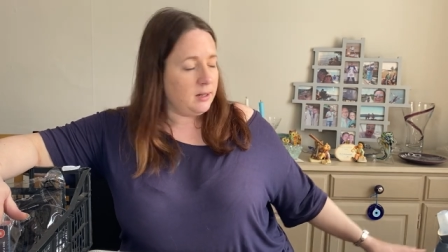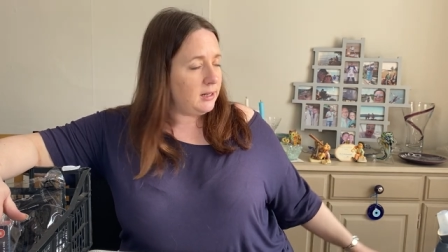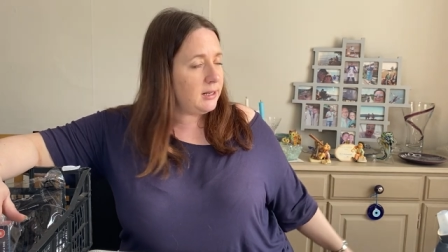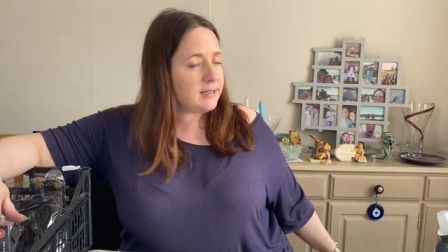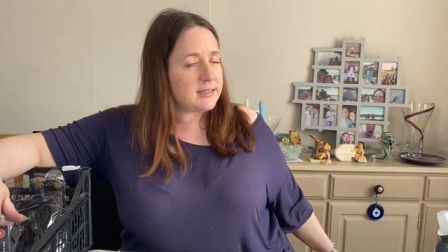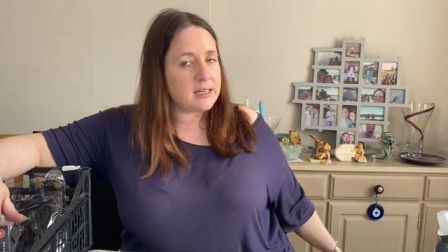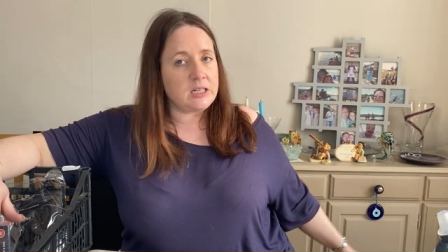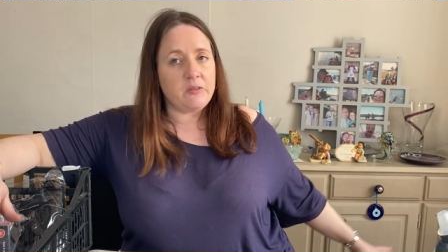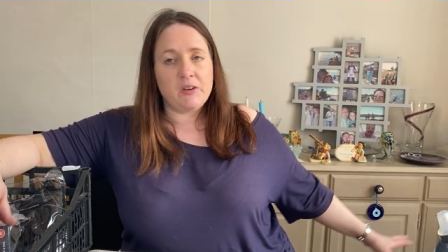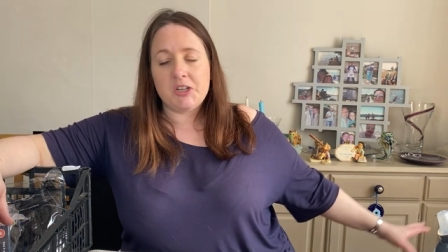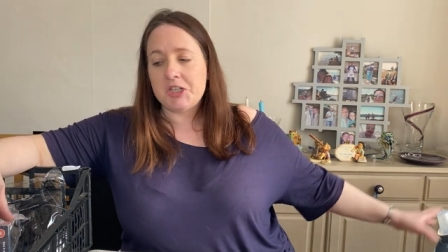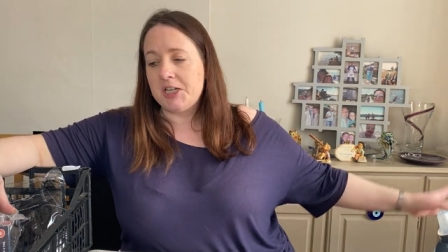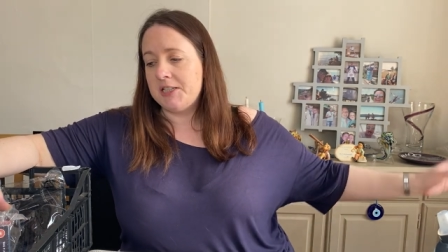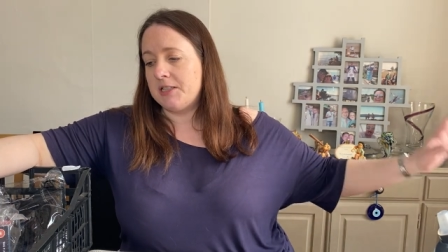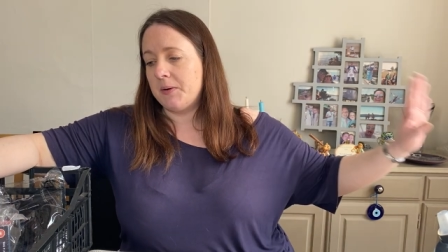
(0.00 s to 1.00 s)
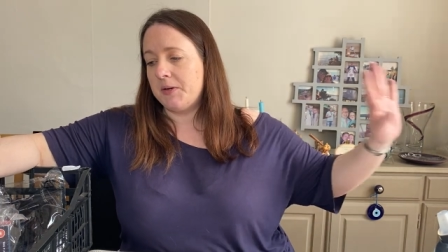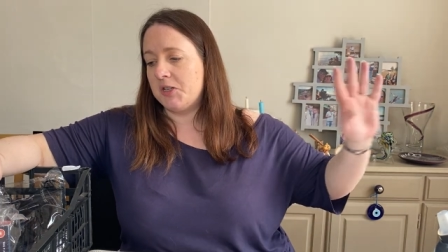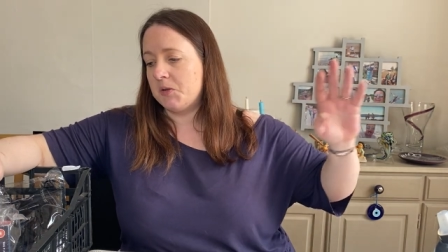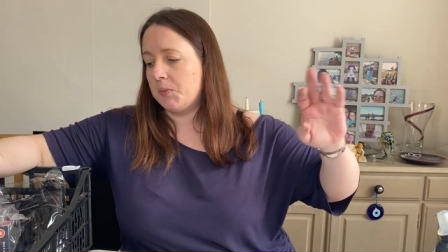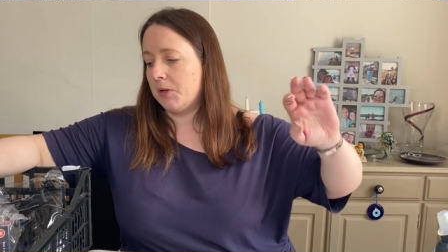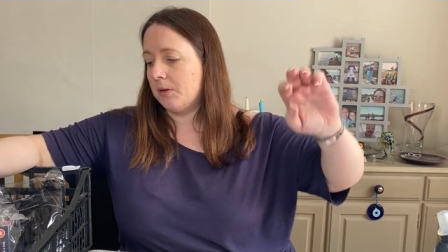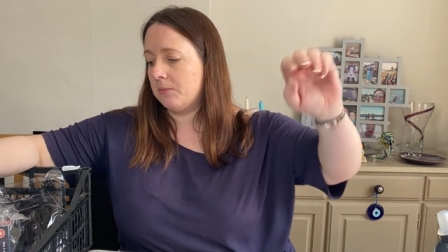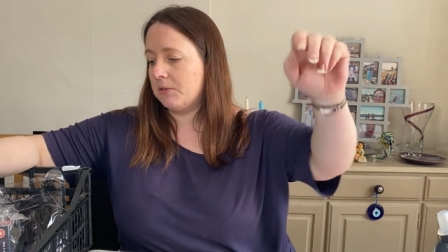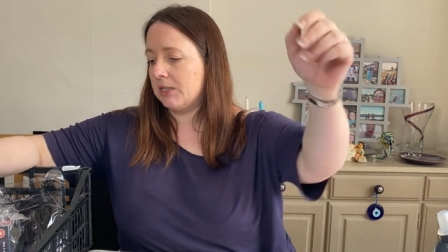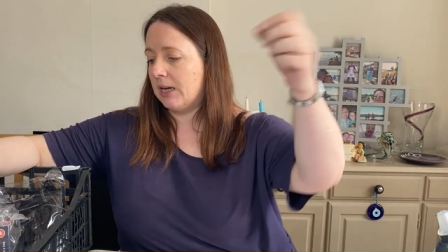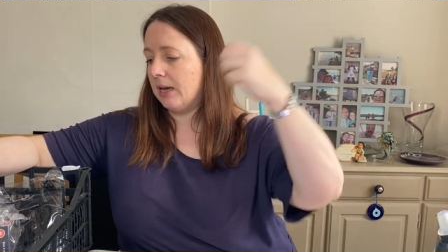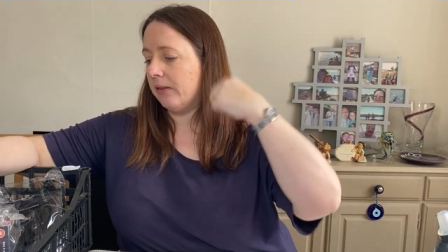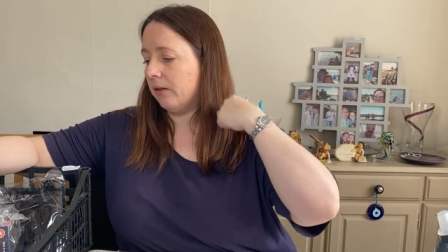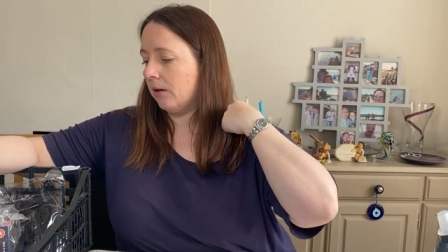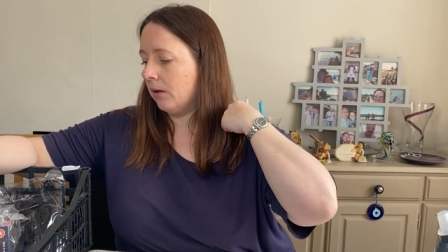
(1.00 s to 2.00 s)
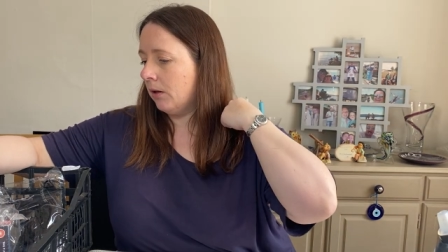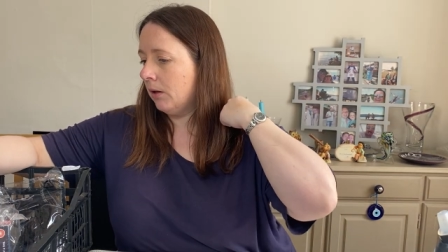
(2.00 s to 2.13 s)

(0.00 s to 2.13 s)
list individually so he just put them together.